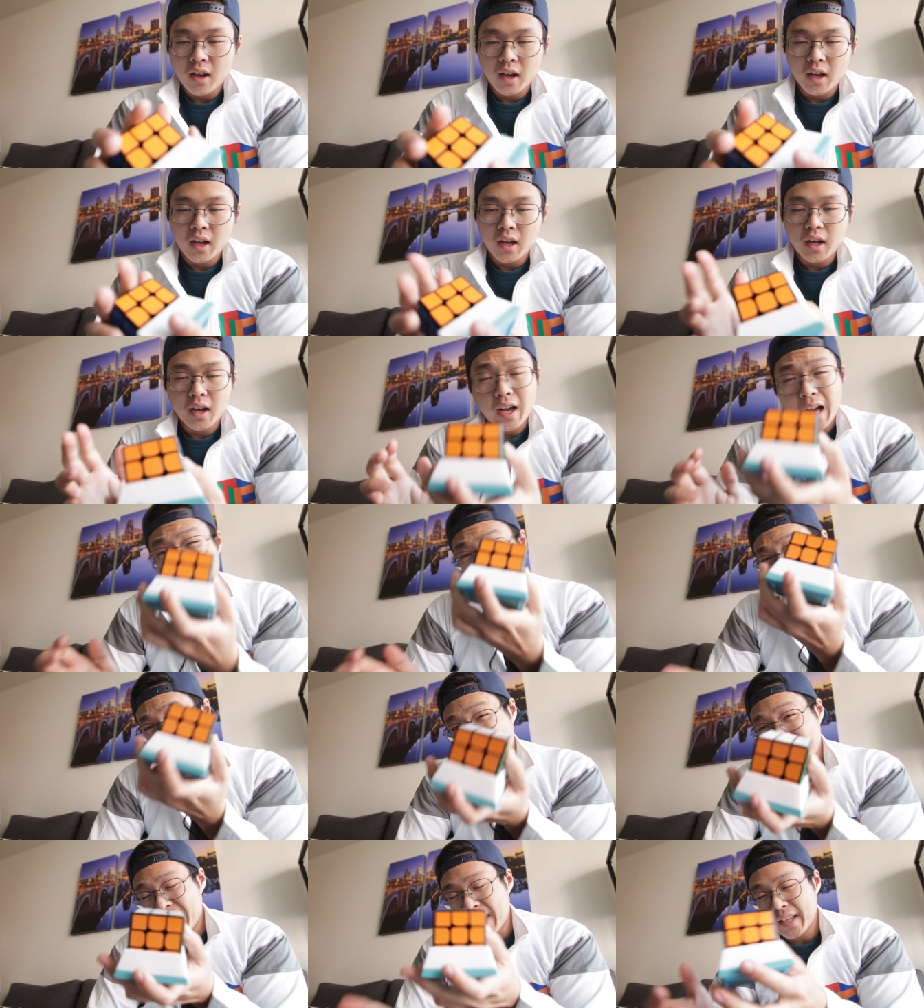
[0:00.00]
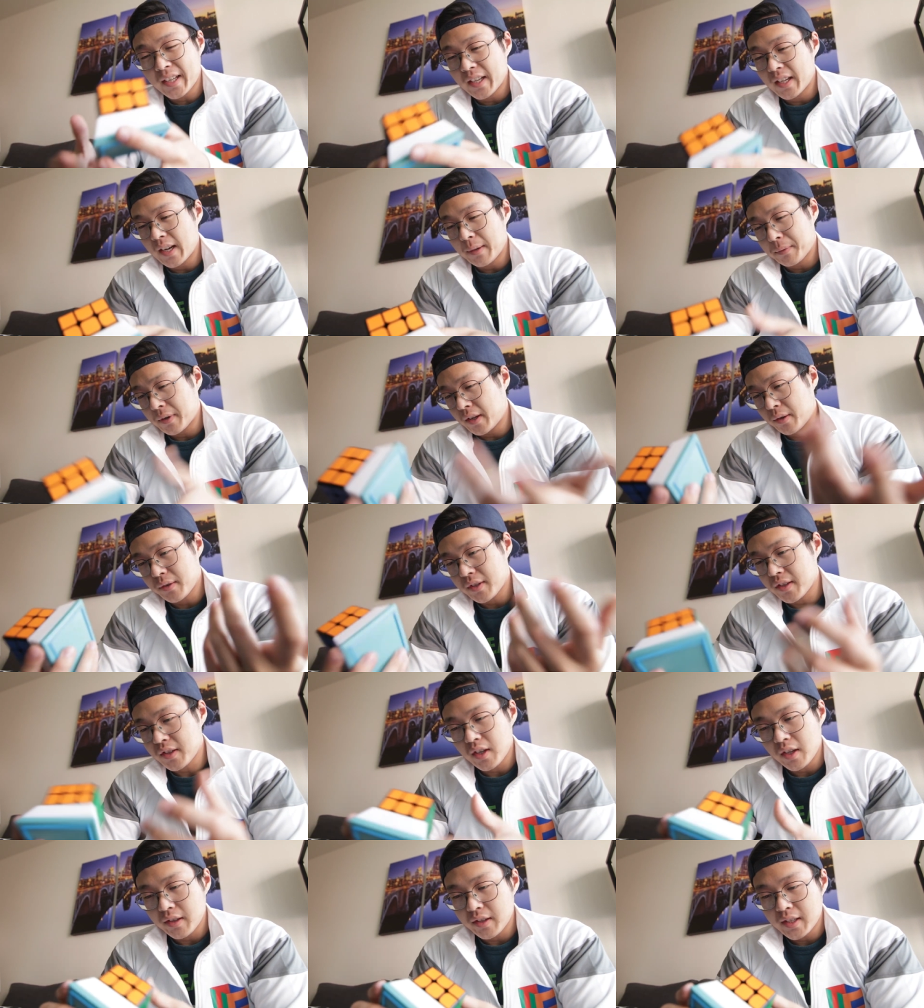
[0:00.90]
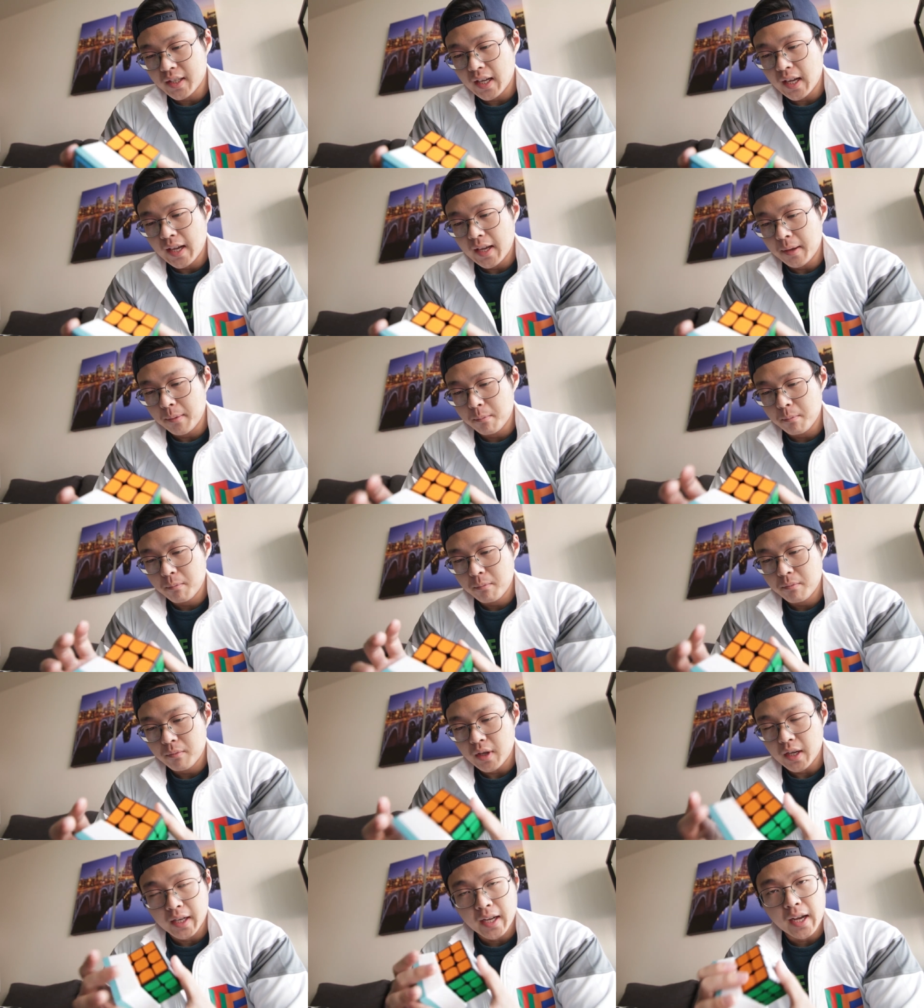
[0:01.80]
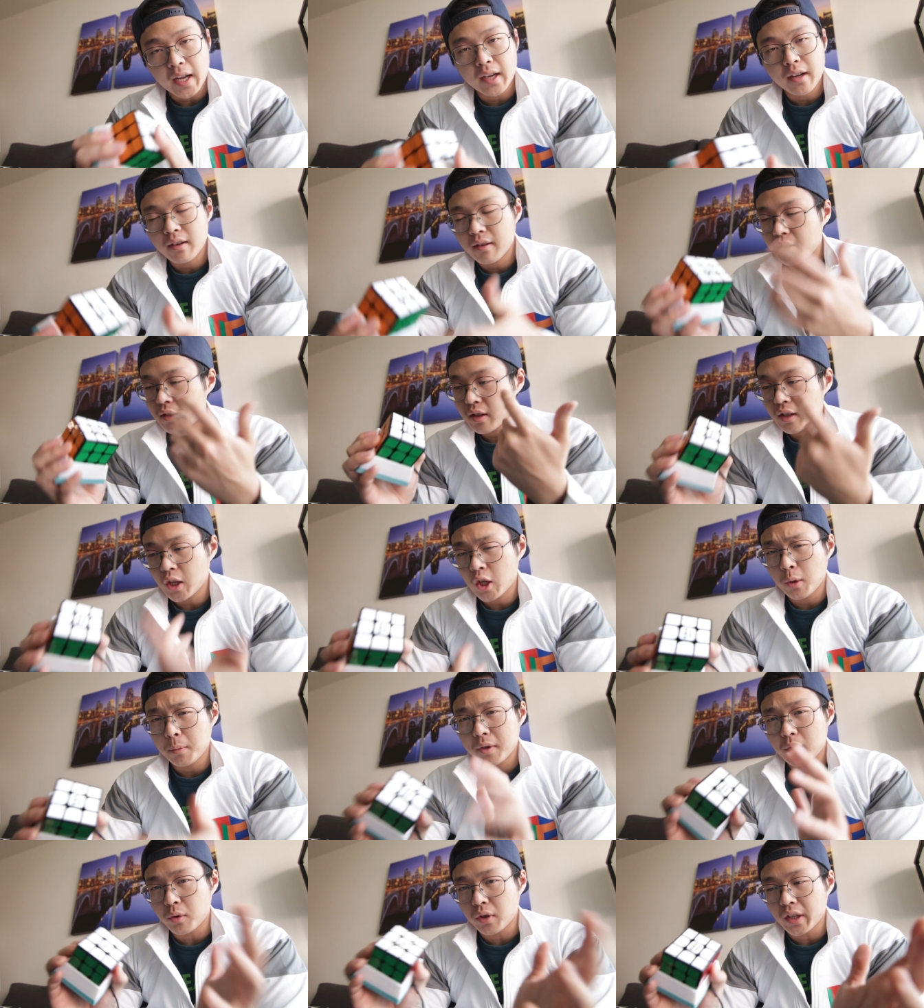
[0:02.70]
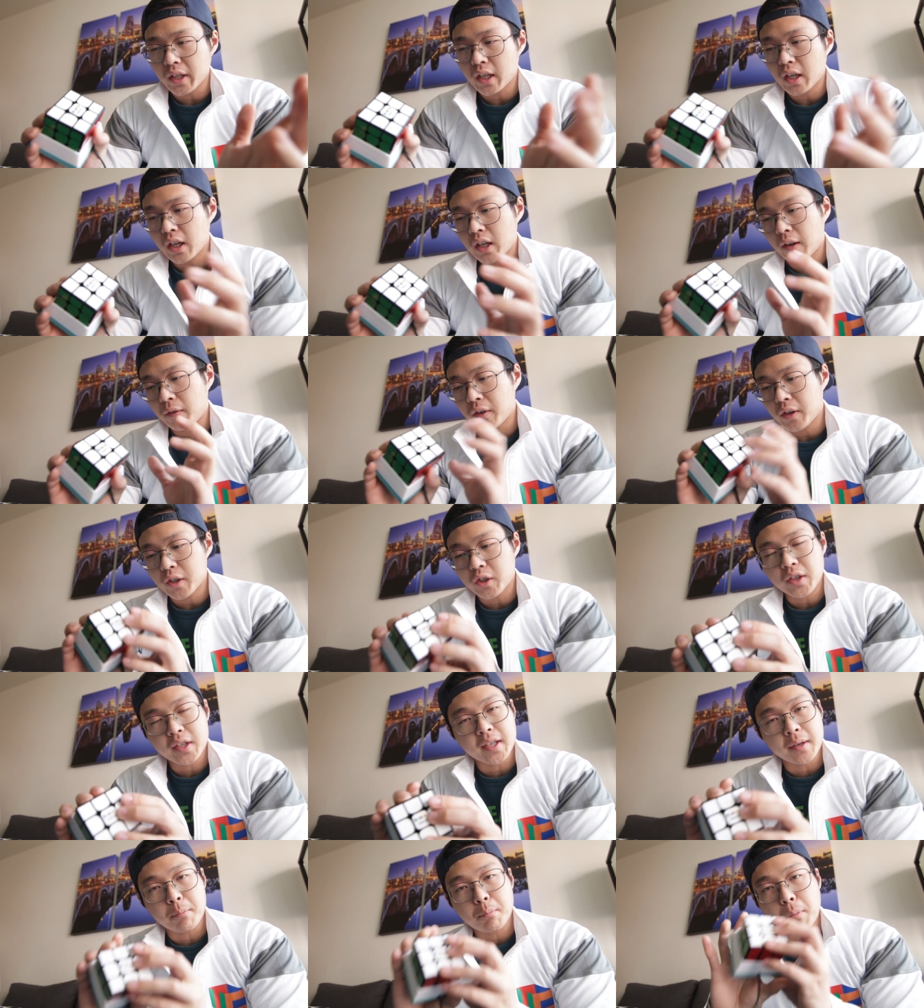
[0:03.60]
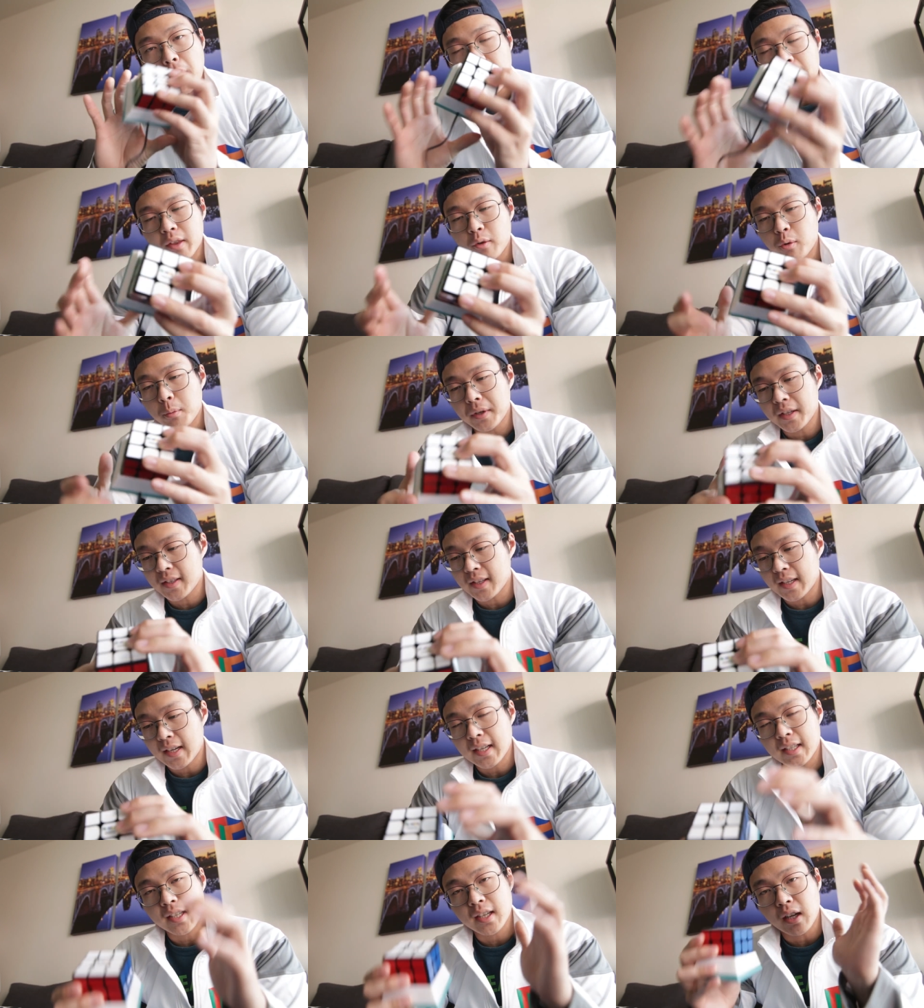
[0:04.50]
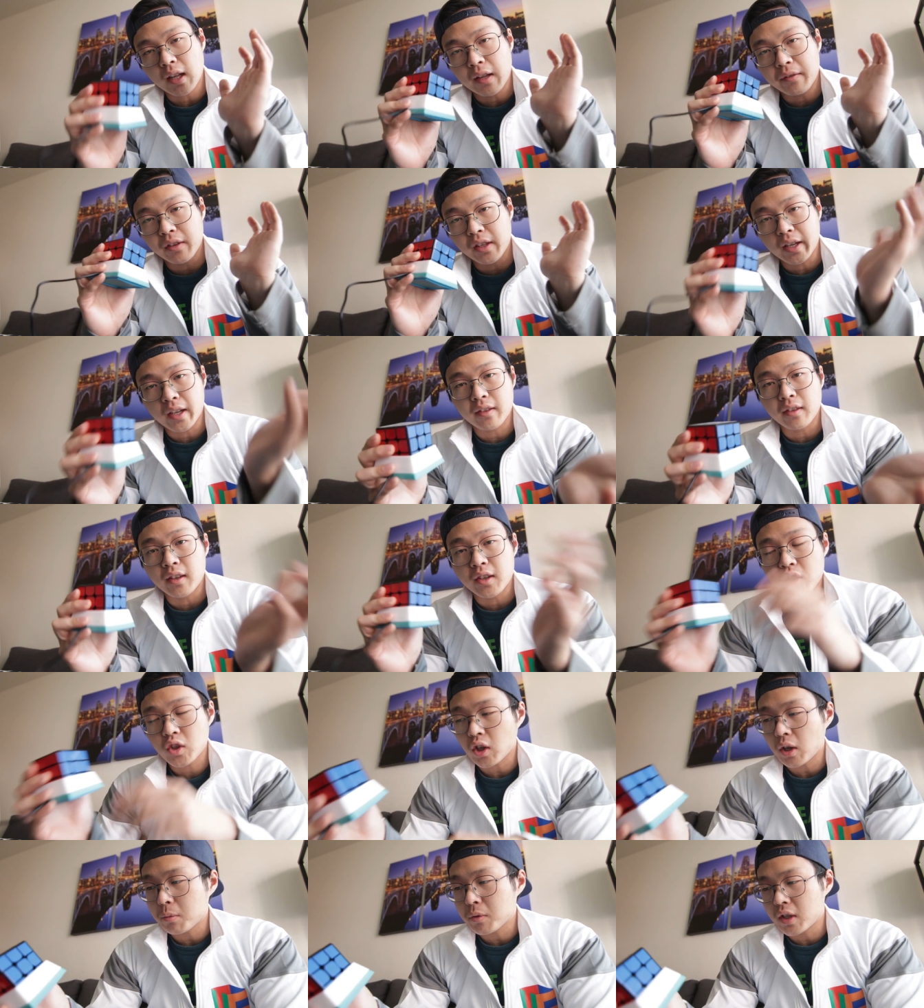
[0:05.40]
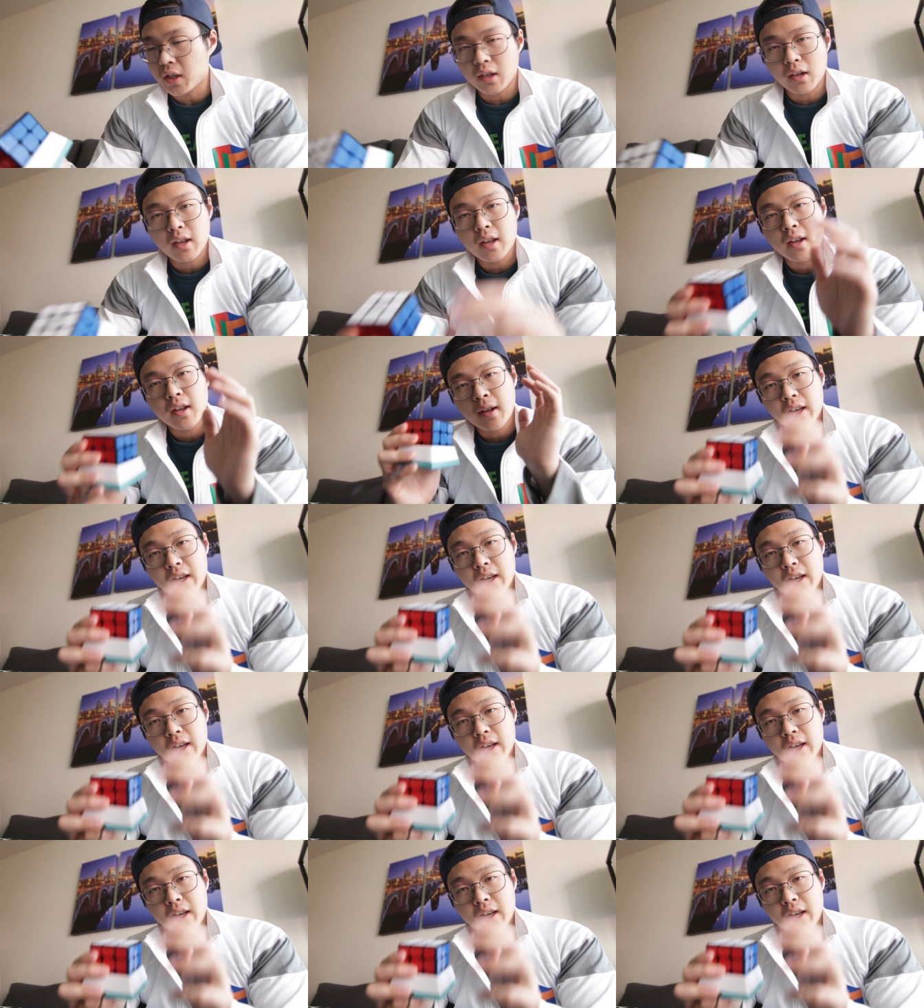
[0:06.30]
Uh, I really like it, I'm gonna use this all the time. Again, cube is really good. If you're interested in buying the Rubik's Connected, I'll have a link in the description.